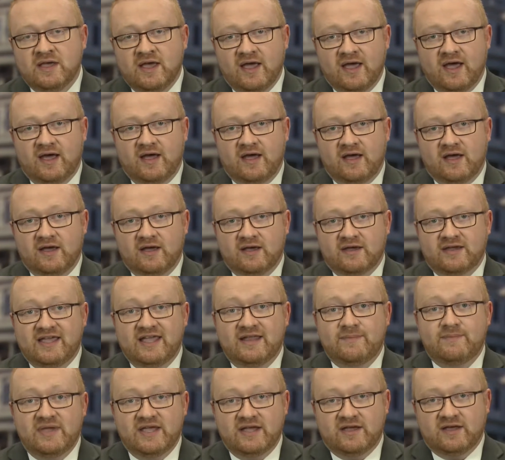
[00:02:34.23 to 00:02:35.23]

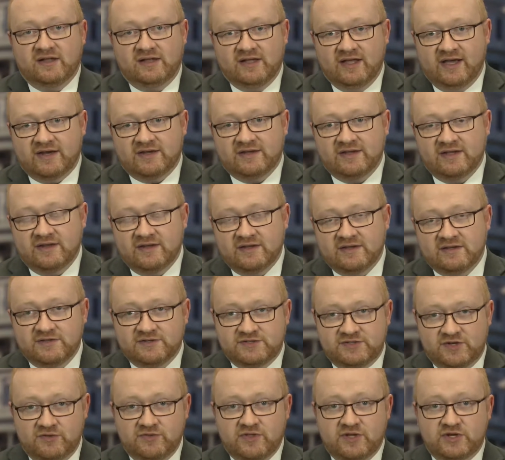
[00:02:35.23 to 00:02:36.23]
can be collected
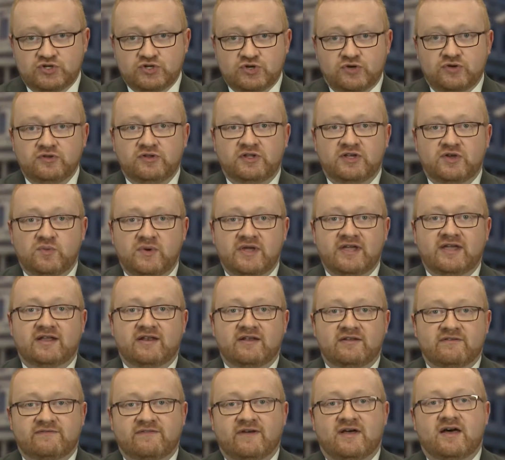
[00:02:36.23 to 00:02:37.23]
so that truly we
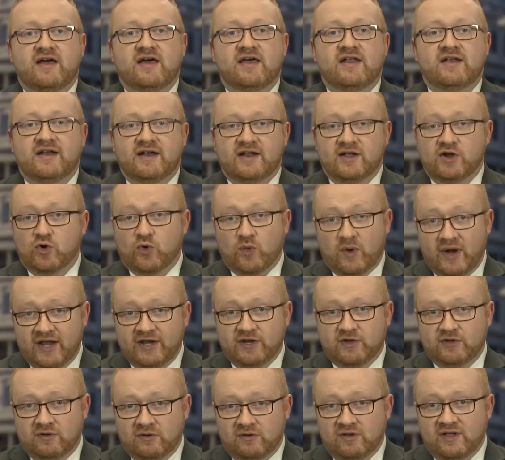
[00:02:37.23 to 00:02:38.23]
can define at a
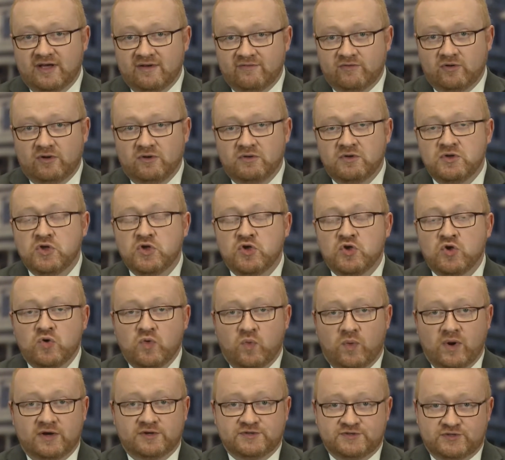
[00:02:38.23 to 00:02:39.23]
granular level
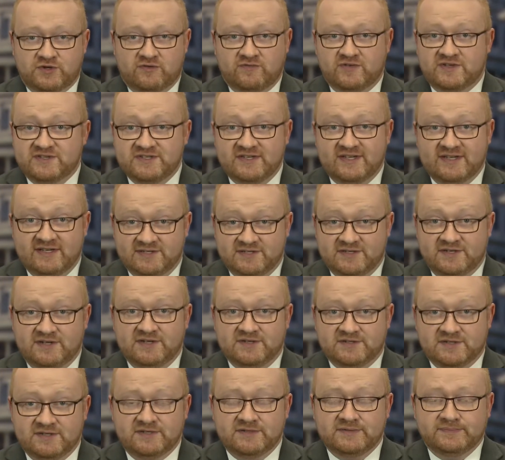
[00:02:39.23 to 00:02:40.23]
where service is and
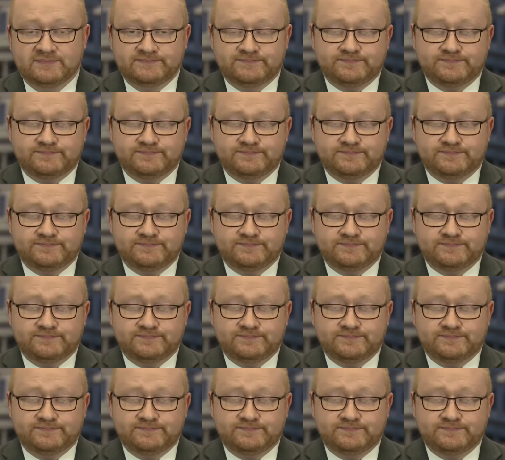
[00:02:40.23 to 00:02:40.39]
isn't.